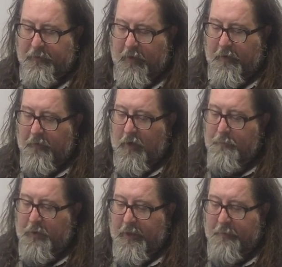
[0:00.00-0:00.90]
of
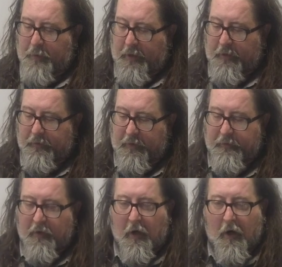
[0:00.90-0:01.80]
unplanned
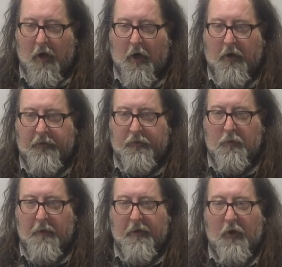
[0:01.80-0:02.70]
pregnancies are to
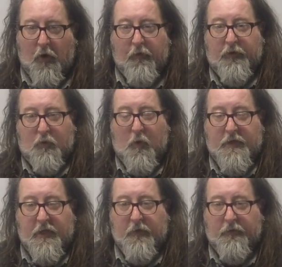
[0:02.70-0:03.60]
women over
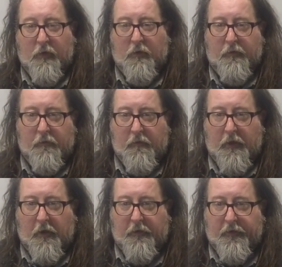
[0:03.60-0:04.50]
20 years old
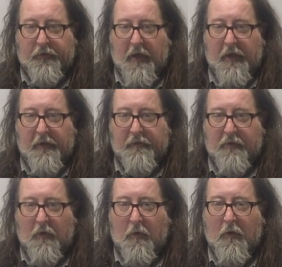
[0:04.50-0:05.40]
in our society.
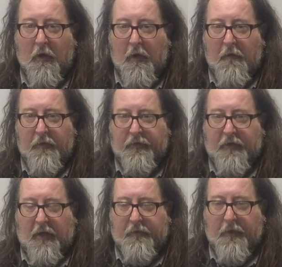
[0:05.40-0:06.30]
So this
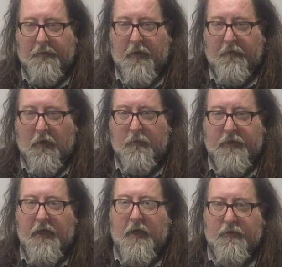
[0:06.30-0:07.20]
concept of oh,
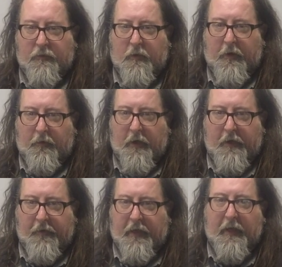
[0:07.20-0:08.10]
teenagers running around
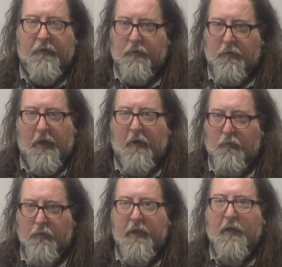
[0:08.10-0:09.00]
having kids without
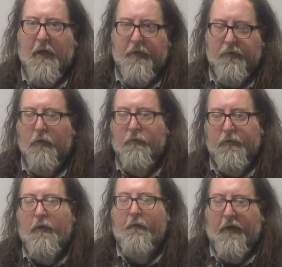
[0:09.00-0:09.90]
realizing or
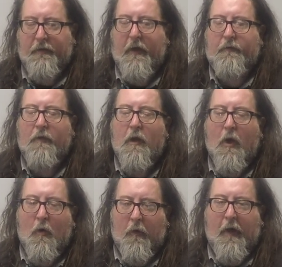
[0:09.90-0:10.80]
having sex
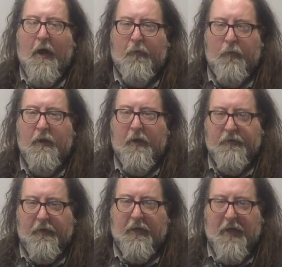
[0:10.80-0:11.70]
without
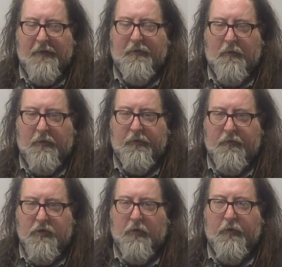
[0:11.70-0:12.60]
realizing the consequences of
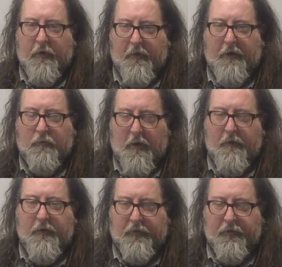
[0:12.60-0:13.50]
children, and that's why
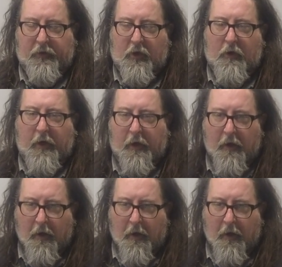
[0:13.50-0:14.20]
this is occurring.